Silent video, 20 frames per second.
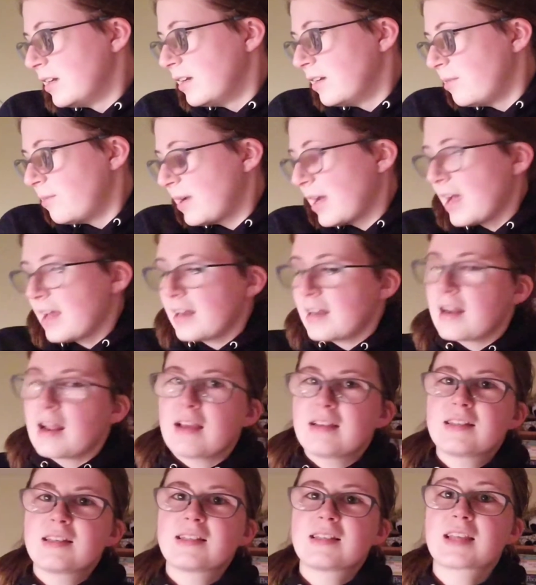we had a
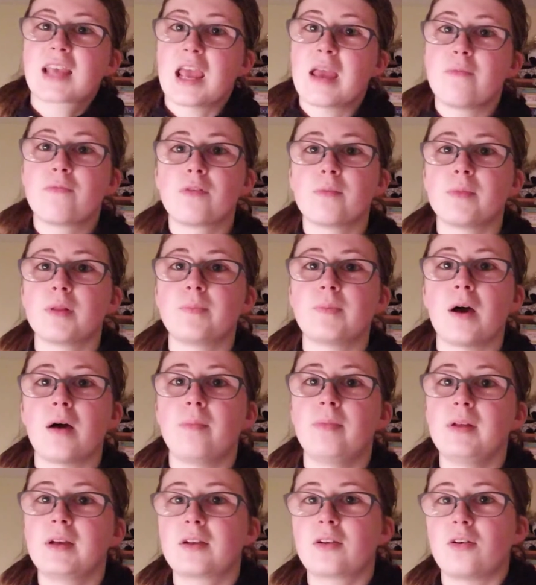nice escape from the
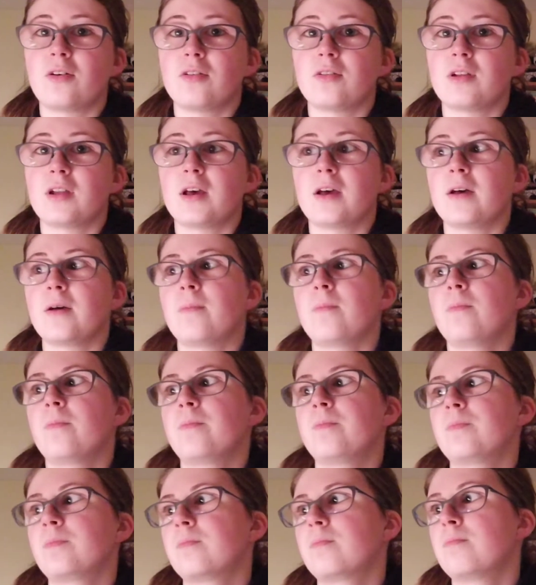public on
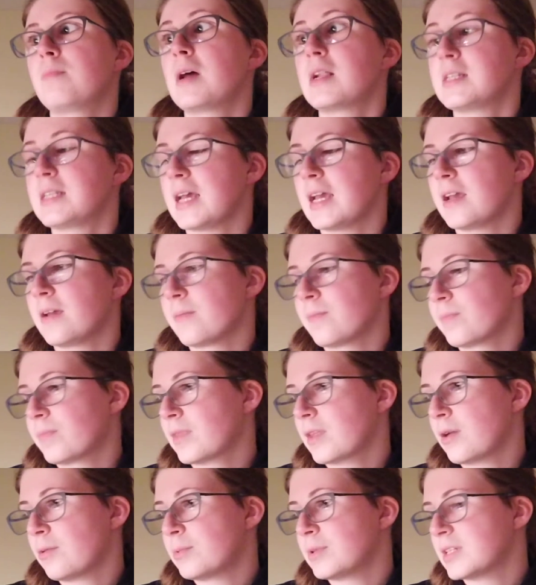Monday.
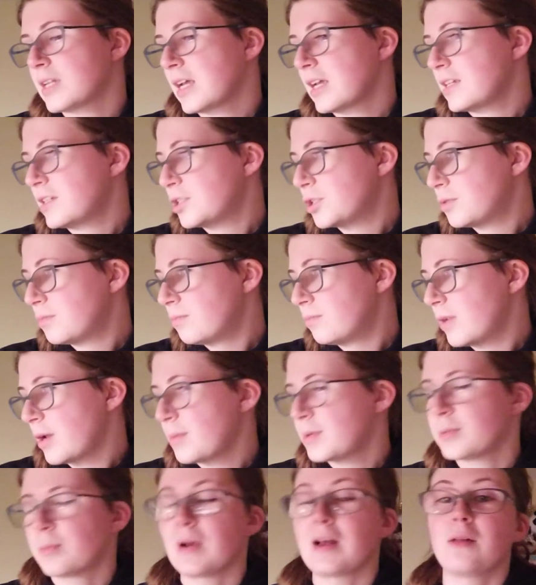It was nice. It
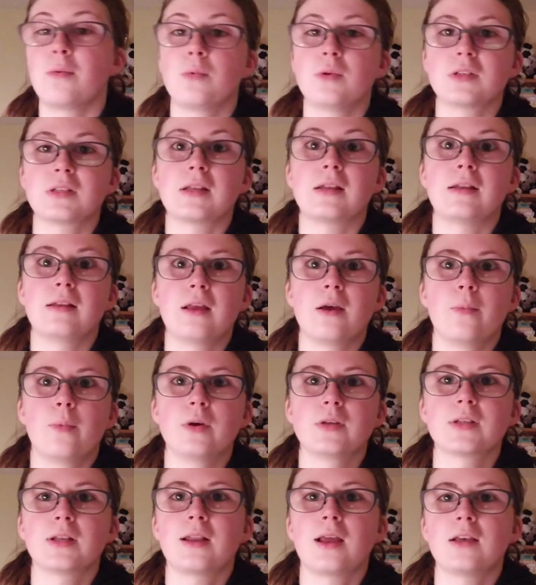
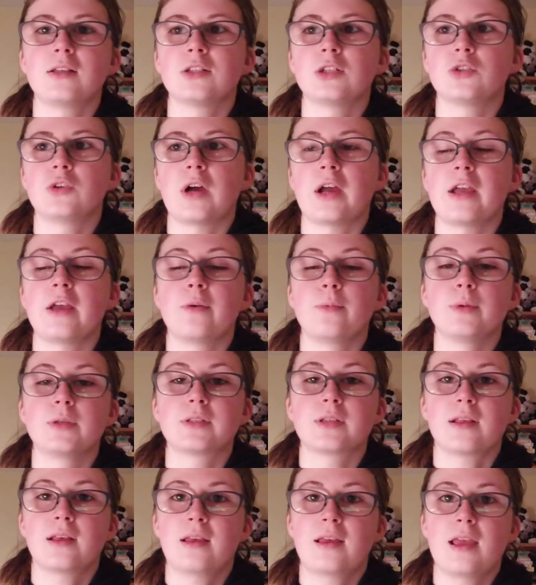wasn't nice and dry.
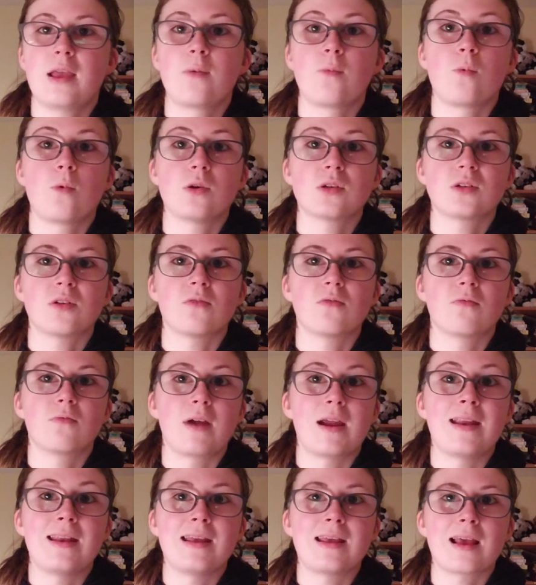It wasn't
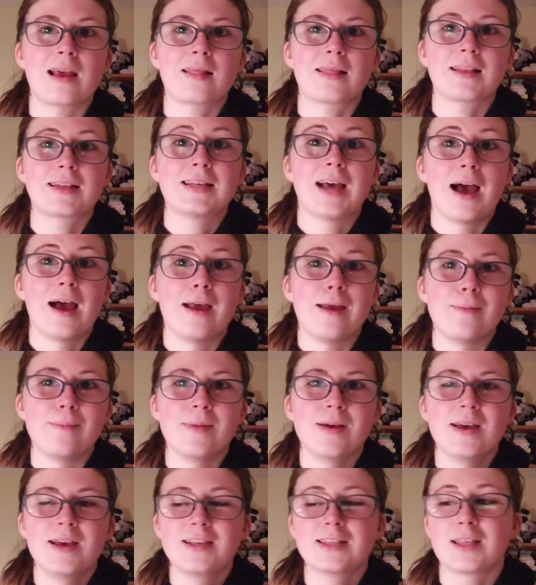raining at the time,
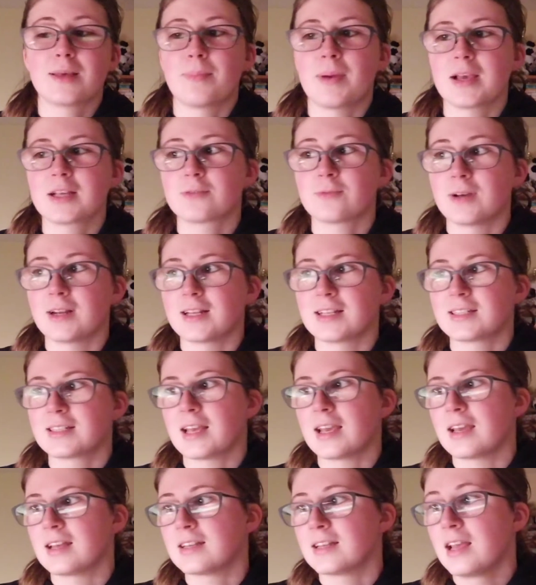is the best way to say
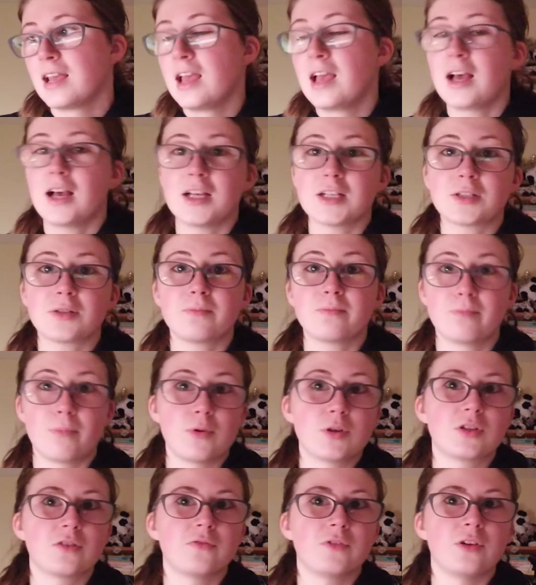it. As
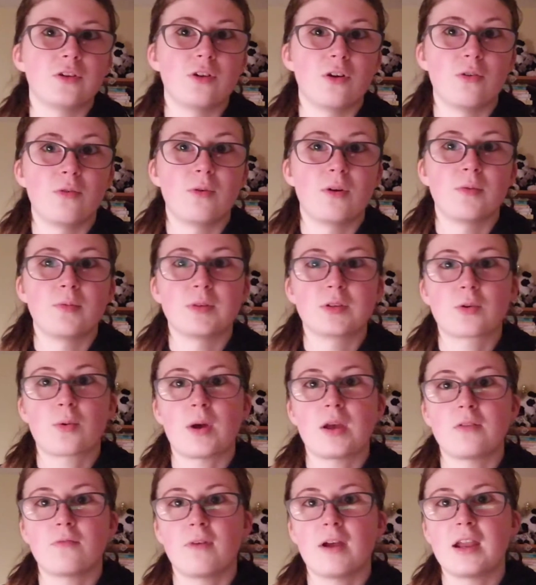most of you know, it was
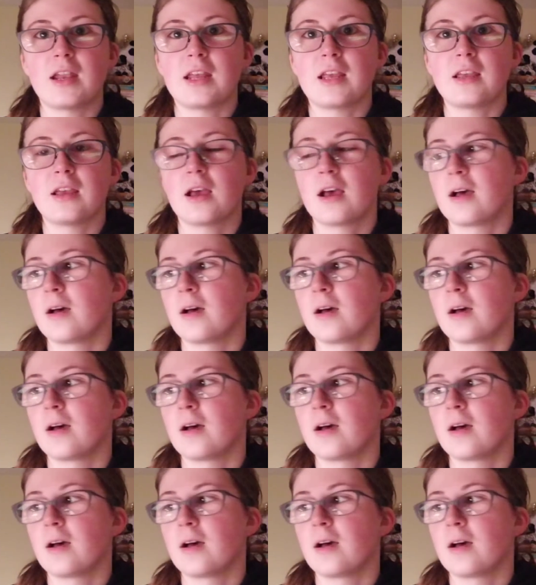quite rainy.